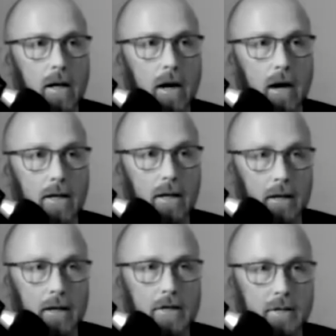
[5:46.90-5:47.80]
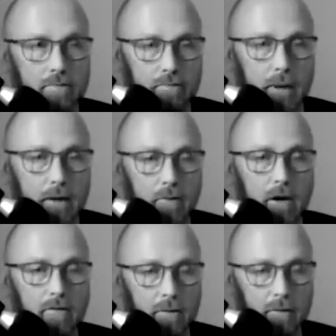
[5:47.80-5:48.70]
Identity is a big
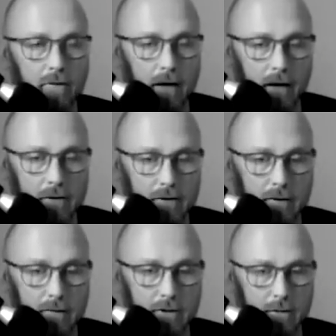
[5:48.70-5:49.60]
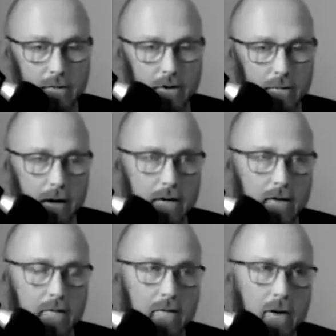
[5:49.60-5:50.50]
one from a financial services perspective.